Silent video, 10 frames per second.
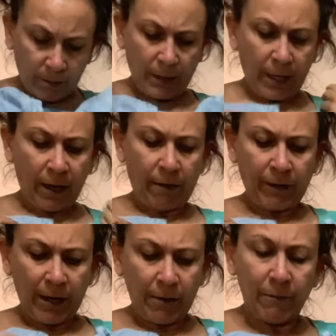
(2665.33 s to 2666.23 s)
they have
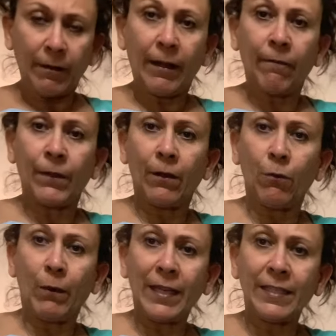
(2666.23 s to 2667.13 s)
the
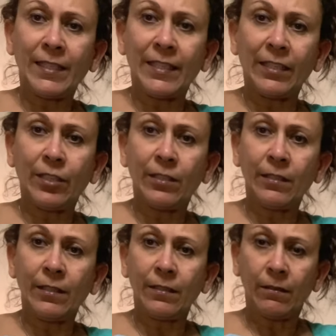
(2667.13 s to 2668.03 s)
waist
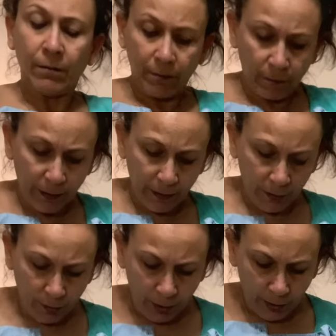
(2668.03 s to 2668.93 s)
cinches with the
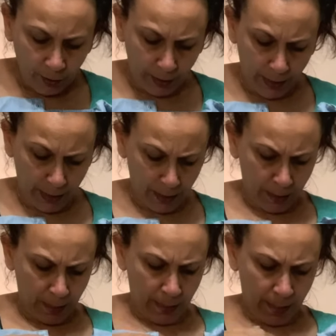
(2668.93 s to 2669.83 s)
drawstring.
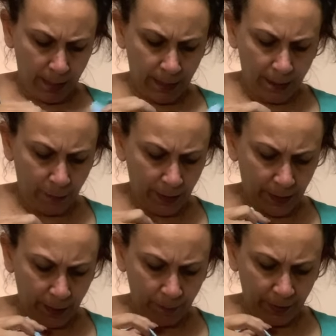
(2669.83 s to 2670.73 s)
They button
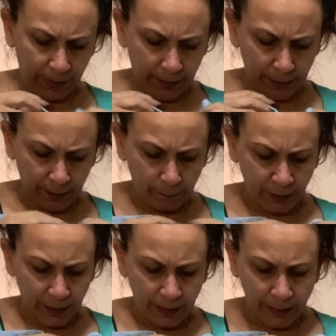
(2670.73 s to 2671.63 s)
up with these little
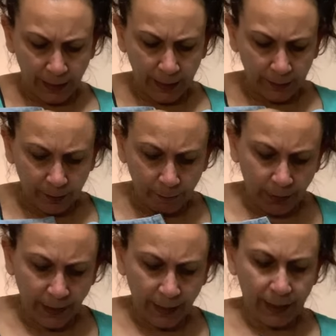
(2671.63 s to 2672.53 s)
petite, tiny little
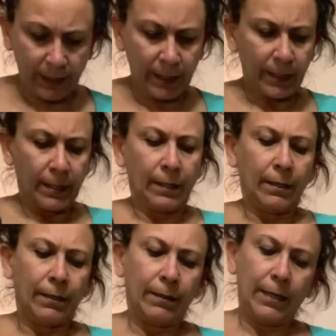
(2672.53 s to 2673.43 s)
buttons.
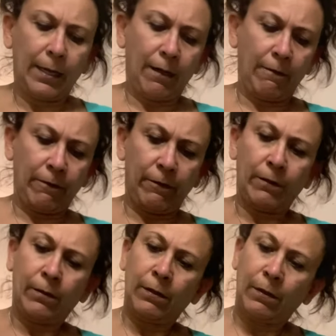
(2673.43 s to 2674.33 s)
They have
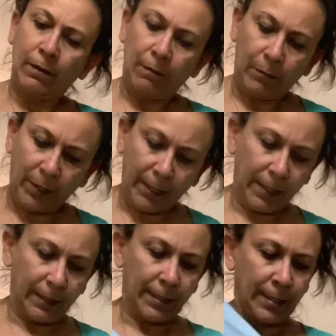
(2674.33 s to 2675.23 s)

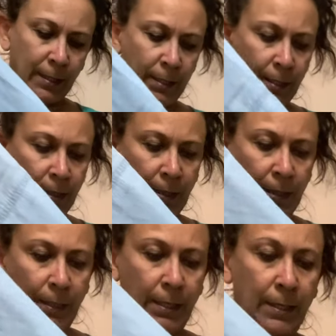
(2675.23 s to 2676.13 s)
pockets
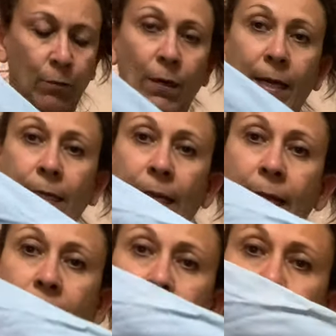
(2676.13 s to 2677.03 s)
and wide
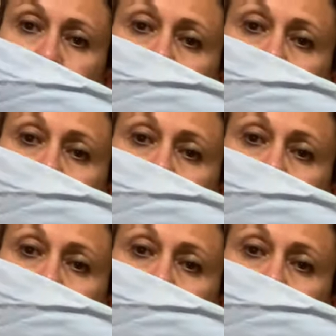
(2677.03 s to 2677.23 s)
legs,